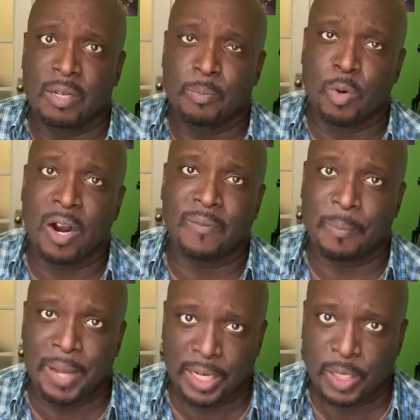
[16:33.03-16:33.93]
more of a
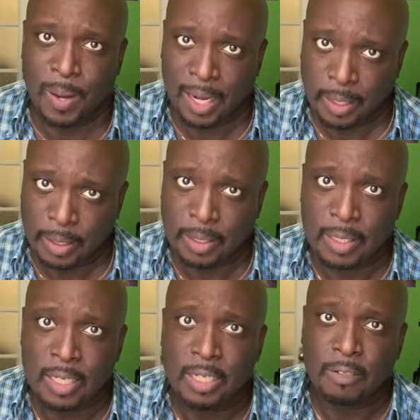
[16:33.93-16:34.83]
better quality
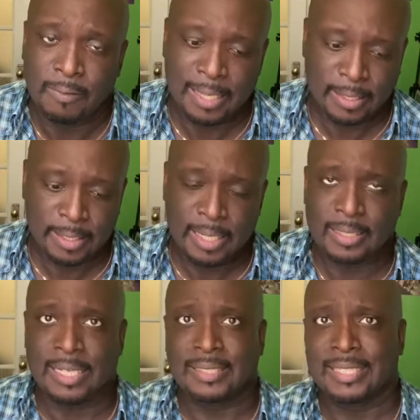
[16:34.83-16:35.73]
rather
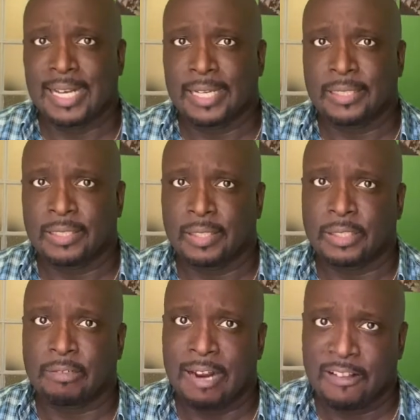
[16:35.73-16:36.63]
than like, say,
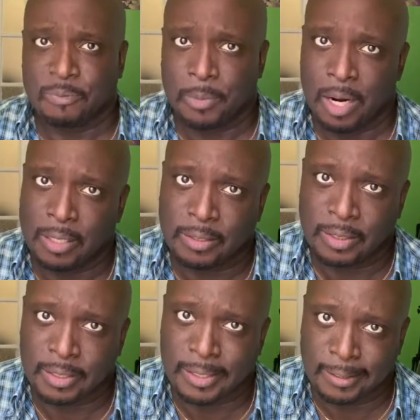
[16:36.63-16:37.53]
Craft Smart.
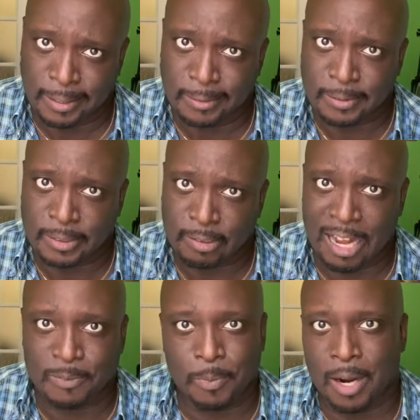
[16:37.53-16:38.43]

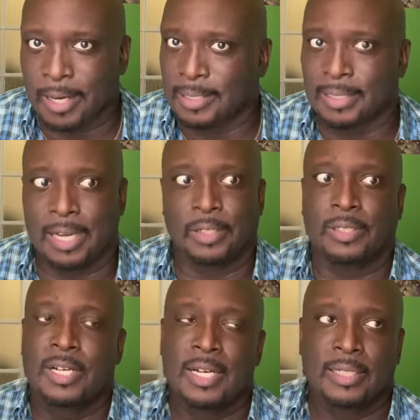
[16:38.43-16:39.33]
Craft Smart is like
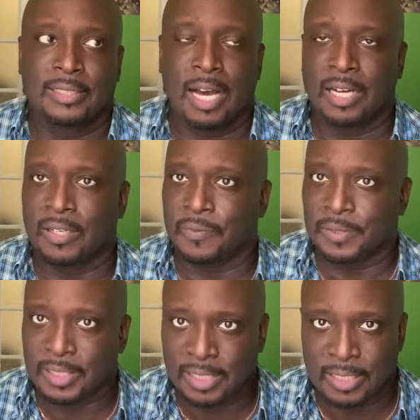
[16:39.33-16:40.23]

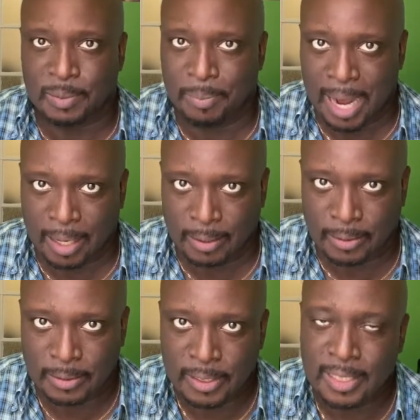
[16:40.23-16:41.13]
$1.50 a
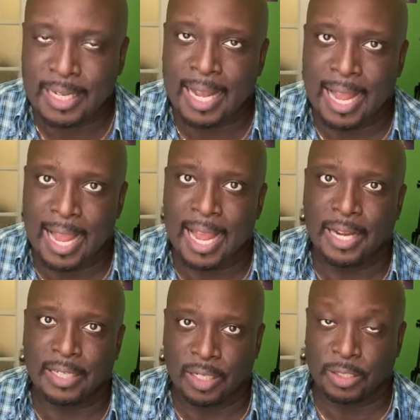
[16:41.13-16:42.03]
bottle,
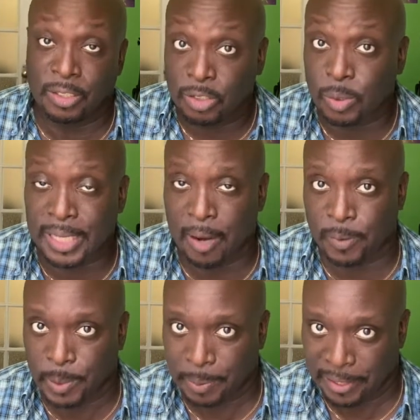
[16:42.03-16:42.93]
and you do get
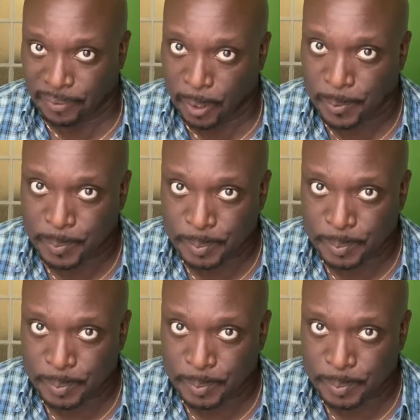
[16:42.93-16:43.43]
what you pay for.